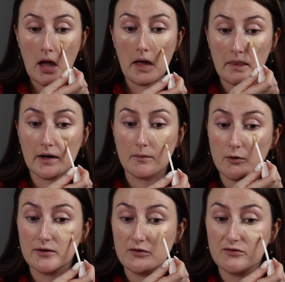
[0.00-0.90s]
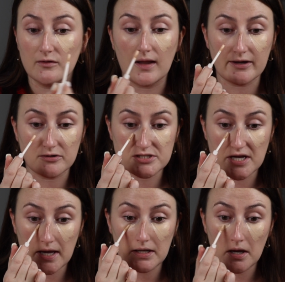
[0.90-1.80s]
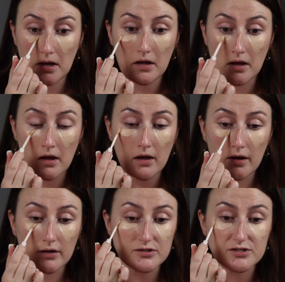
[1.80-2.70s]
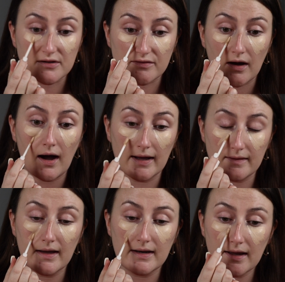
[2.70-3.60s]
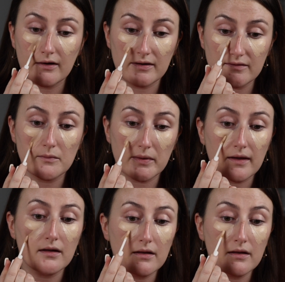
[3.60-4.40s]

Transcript: and then I'm going to use the lighter shade just to highlight areas of it.